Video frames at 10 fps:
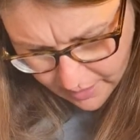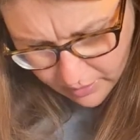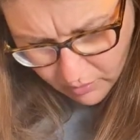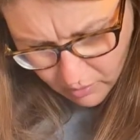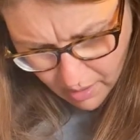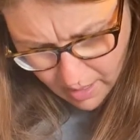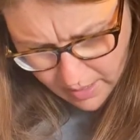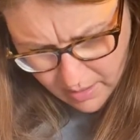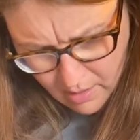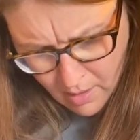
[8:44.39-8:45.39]
to
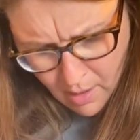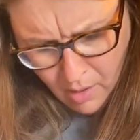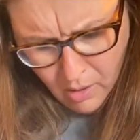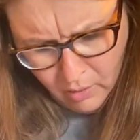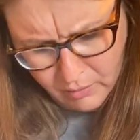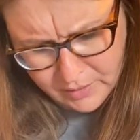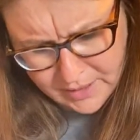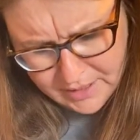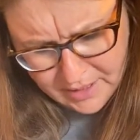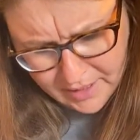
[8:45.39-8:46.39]
cry. "Oh
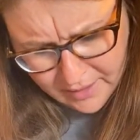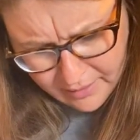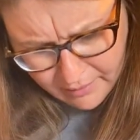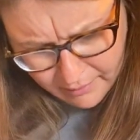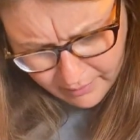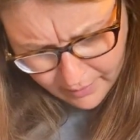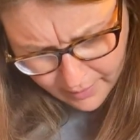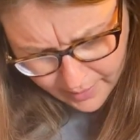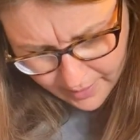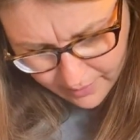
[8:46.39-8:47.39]

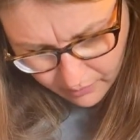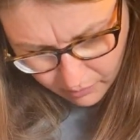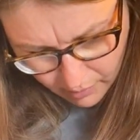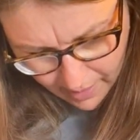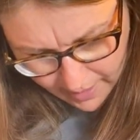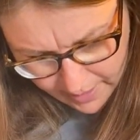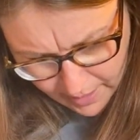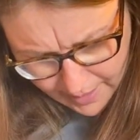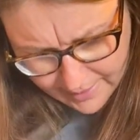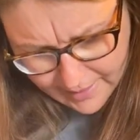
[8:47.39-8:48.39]
dear," he cried.
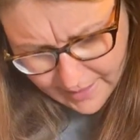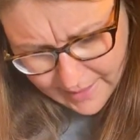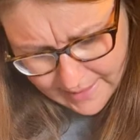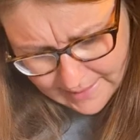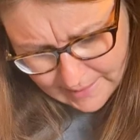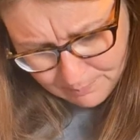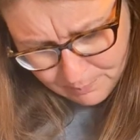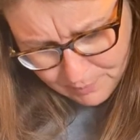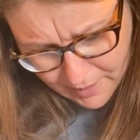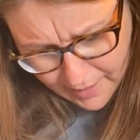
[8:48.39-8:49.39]
"This
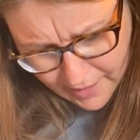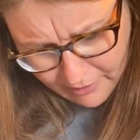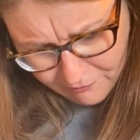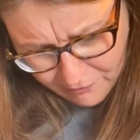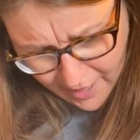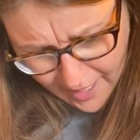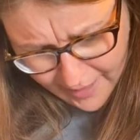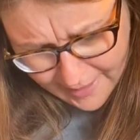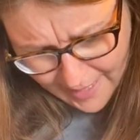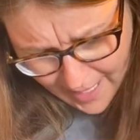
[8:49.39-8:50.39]
big
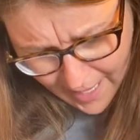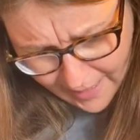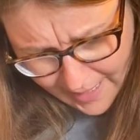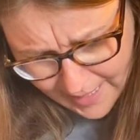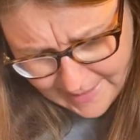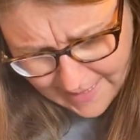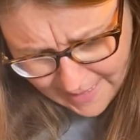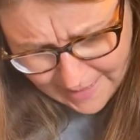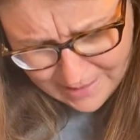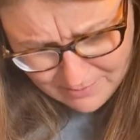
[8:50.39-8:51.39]
fat cat has
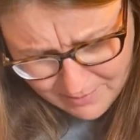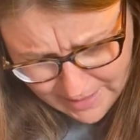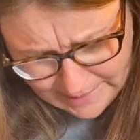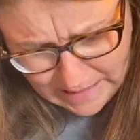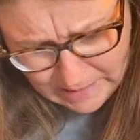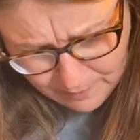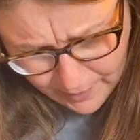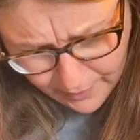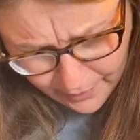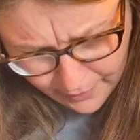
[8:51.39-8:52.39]
eaten Mrs.
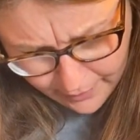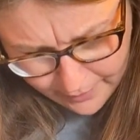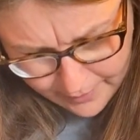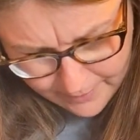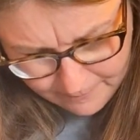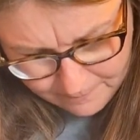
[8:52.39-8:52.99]
Bird."